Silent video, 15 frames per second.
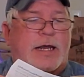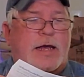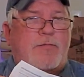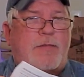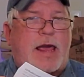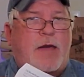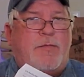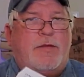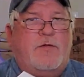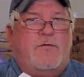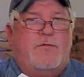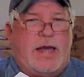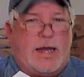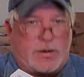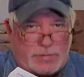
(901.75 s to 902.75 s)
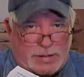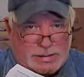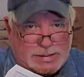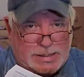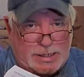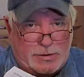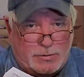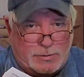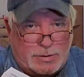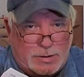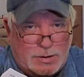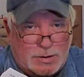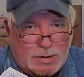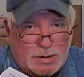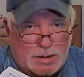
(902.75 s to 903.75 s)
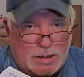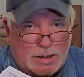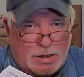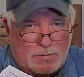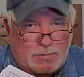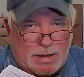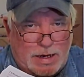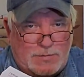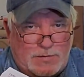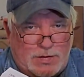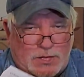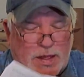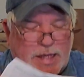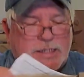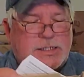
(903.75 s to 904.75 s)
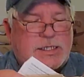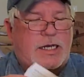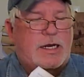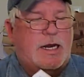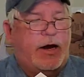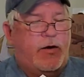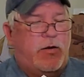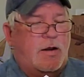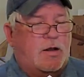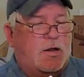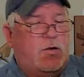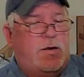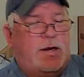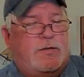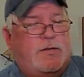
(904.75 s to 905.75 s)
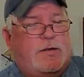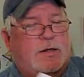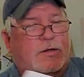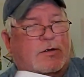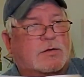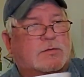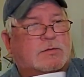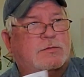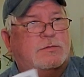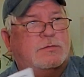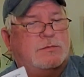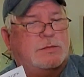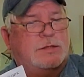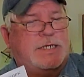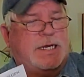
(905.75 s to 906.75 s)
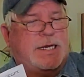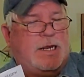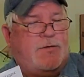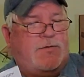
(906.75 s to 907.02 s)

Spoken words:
It may have been factory sealed, but everything's in there, including the little ticket